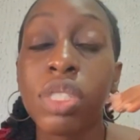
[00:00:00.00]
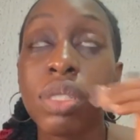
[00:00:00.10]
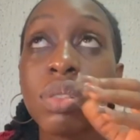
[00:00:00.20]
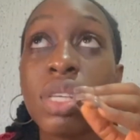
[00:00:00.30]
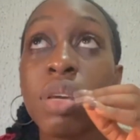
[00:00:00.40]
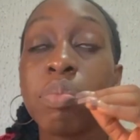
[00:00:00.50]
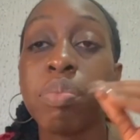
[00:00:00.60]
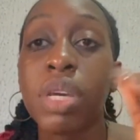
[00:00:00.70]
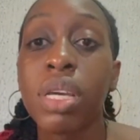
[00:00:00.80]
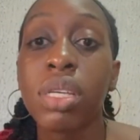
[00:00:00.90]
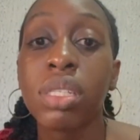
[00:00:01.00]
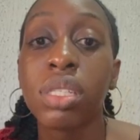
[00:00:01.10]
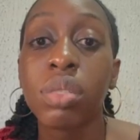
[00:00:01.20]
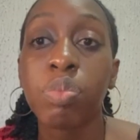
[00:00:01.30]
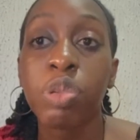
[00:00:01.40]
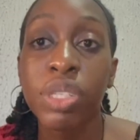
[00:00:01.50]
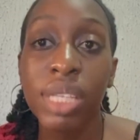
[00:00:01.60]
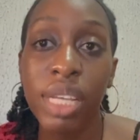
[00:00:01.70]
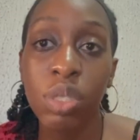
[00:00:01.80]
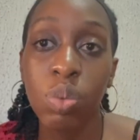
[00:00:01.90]
they may
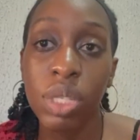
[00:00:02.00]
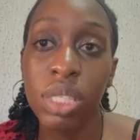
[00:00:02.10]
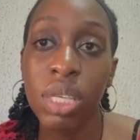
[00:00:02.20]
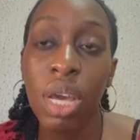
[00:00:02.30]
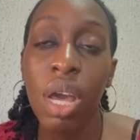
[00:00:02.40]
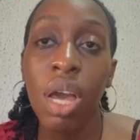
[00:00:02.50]
present with